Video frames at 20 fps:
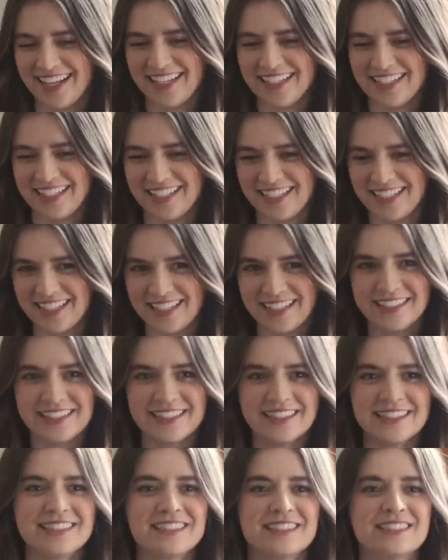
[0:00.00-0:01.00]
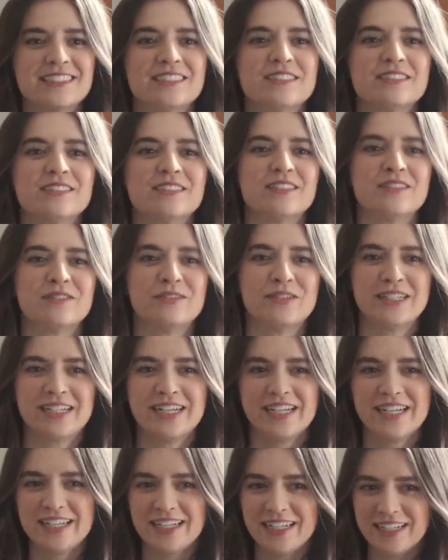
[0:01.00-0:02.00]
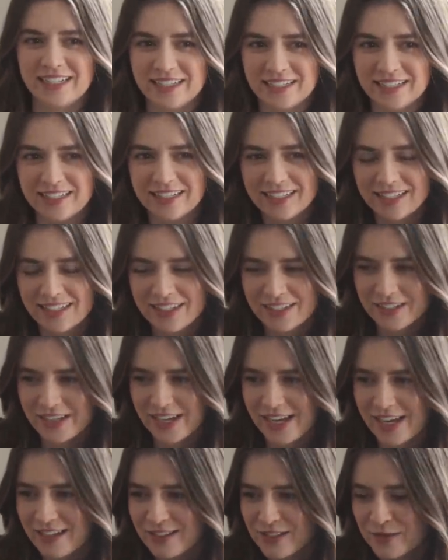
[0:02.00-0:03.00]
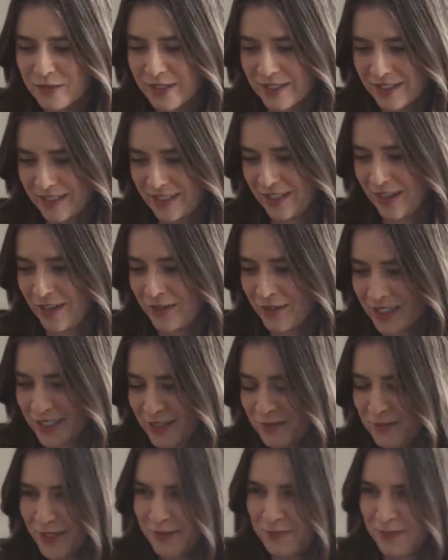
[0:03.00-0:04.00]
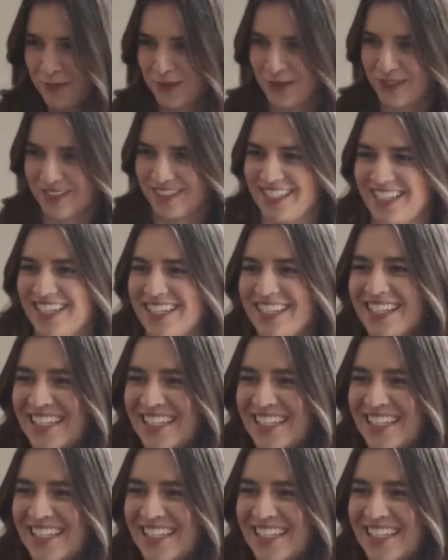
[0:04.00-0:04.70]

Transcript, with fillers: but we're good? Okay, so we're going to start with some lip rolls.